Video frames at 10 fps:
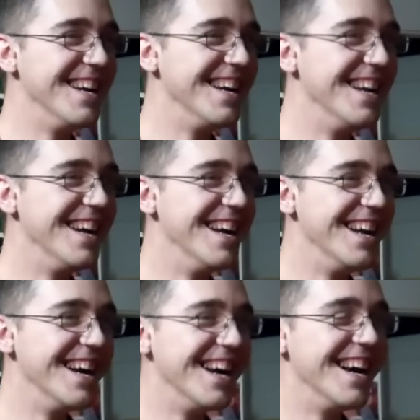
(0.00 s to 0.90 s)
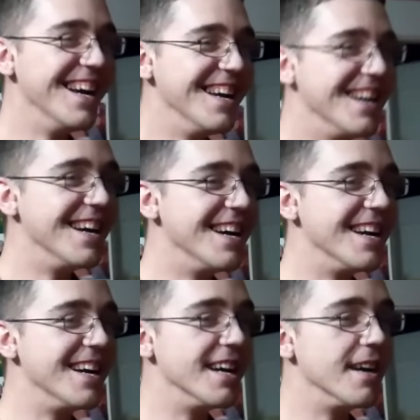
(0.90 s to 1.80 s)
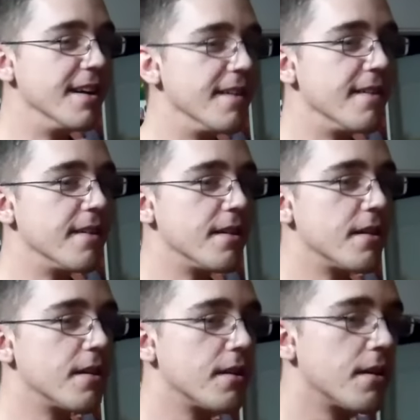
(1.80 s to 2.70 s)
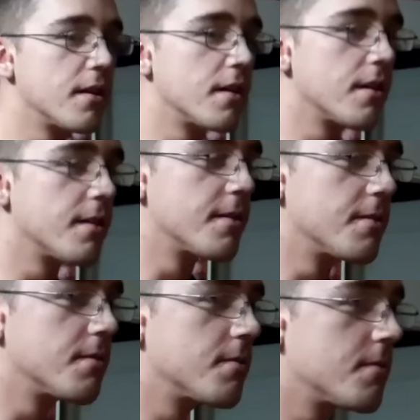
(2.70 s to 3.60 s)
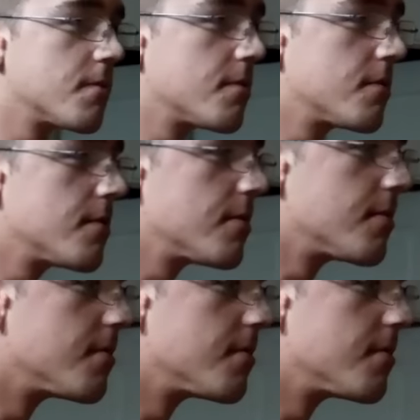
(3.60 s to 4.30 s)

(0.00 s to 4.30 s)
yeah, good question. Make it go forward. Just move your